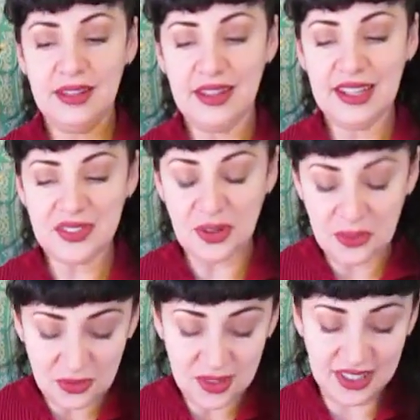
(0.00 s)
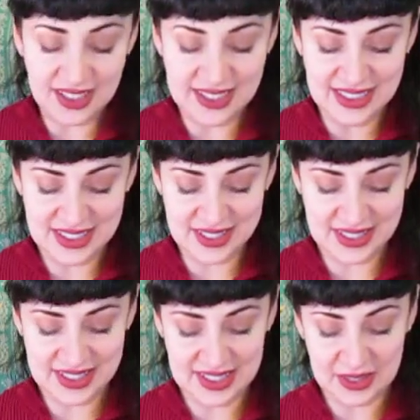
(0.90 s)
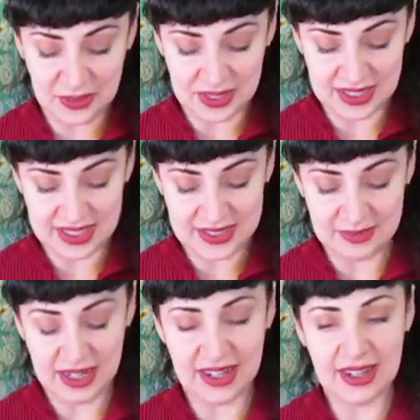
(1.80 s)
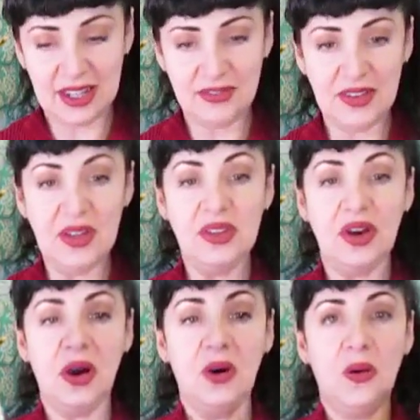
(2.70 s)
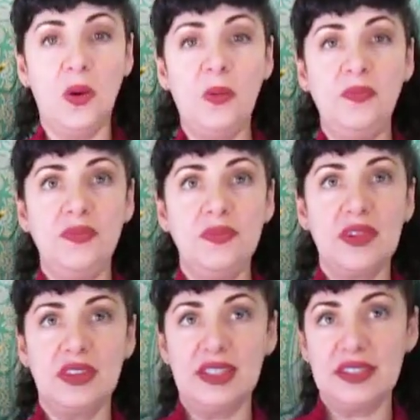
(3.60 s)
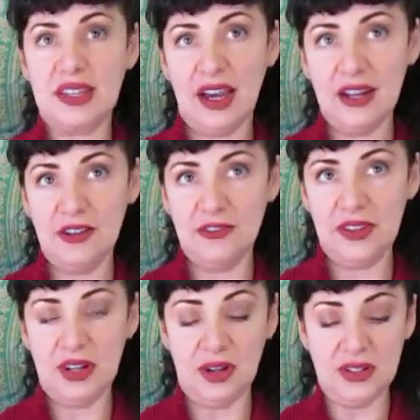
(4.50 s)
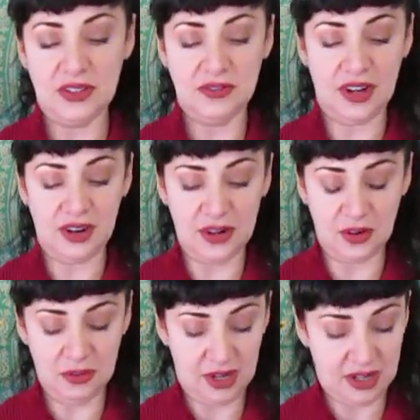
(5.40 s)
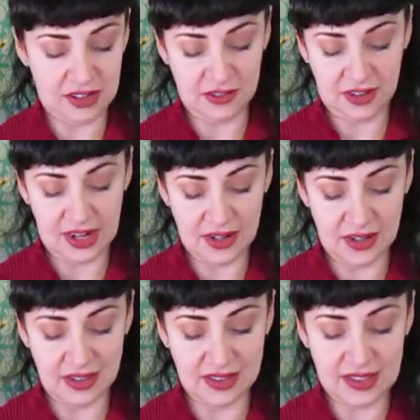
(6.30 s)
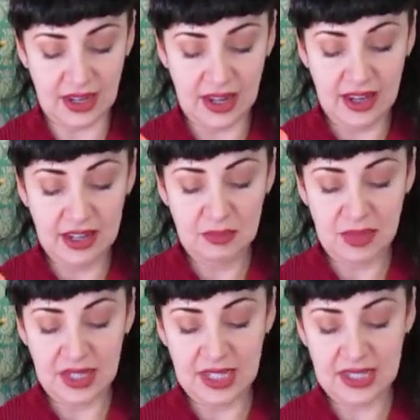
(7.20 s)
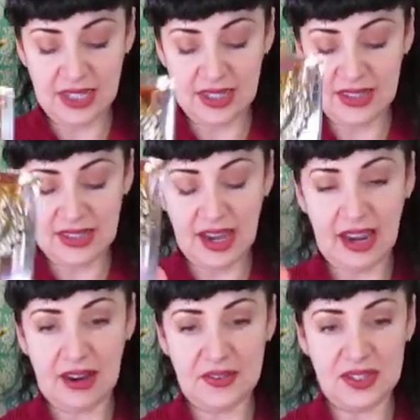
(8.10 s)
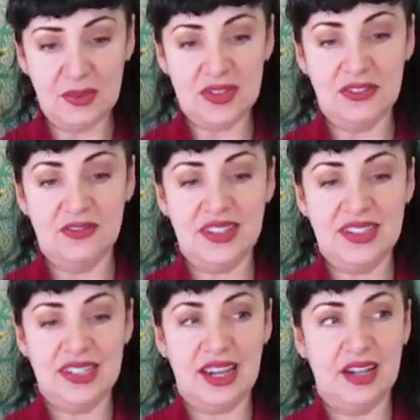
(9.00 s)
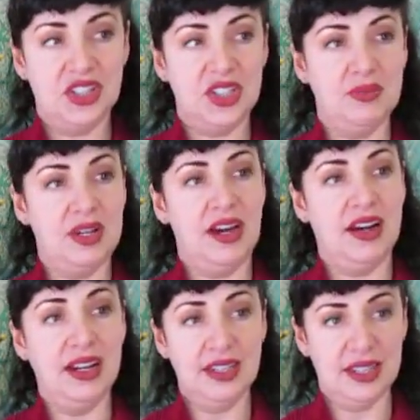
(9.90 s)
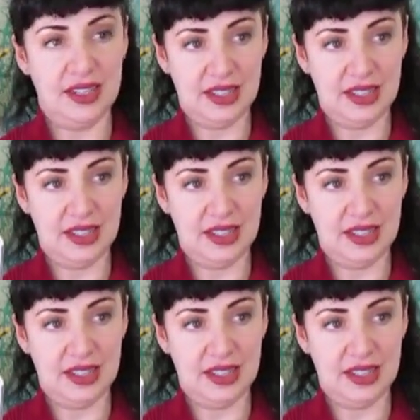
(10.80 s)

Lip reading: It's a really interesting one to me, even though this kind of, it's a very gourmand fragrance, but it does have some sophistication behind it.